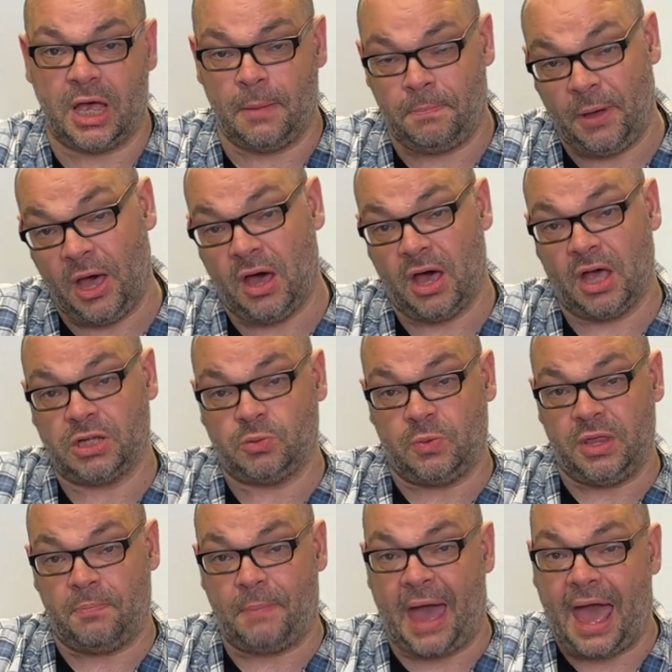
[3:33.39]
a purse with
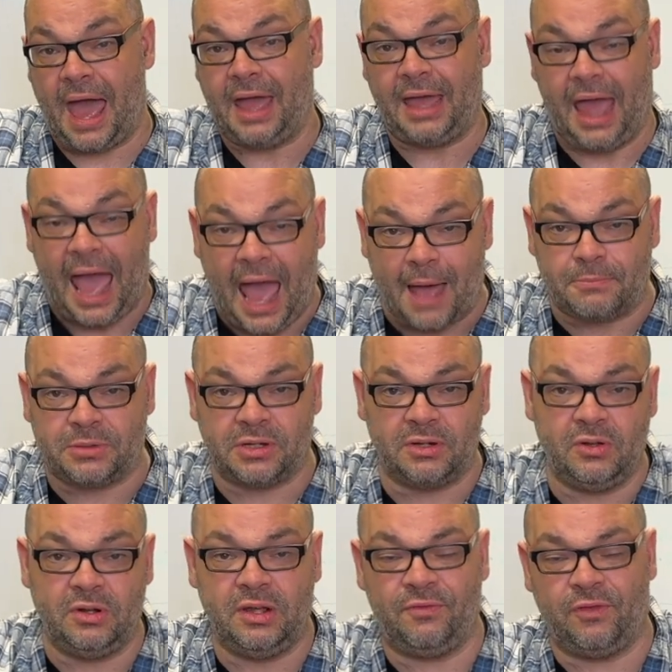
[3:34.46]
a bag
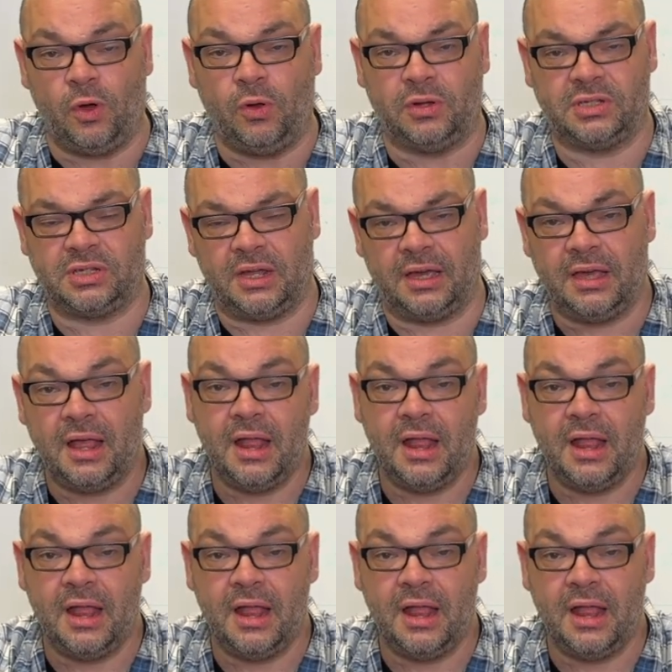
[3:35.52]
absolutely flawlessly.